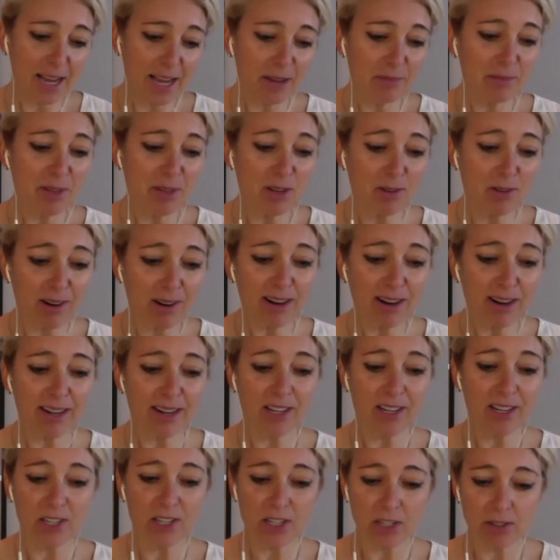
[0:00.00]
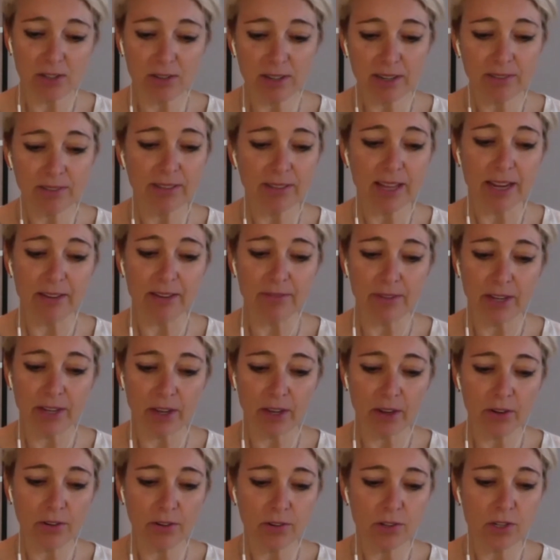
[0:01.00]
You are an intuitive life
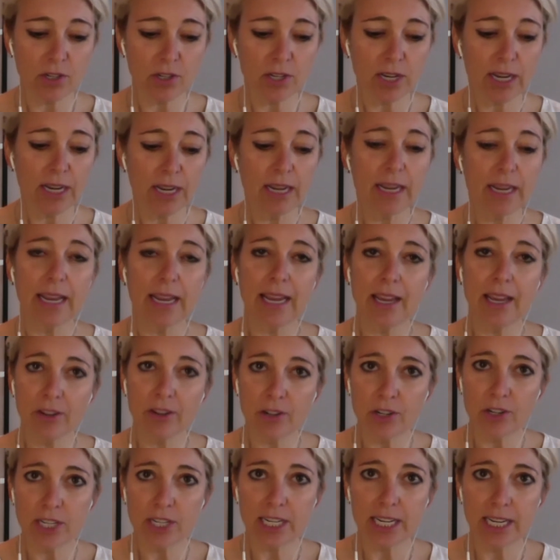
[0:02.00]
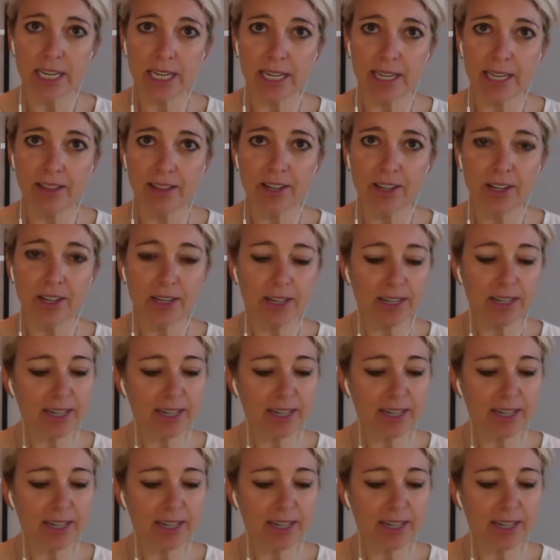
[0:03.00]
coach, energy healer,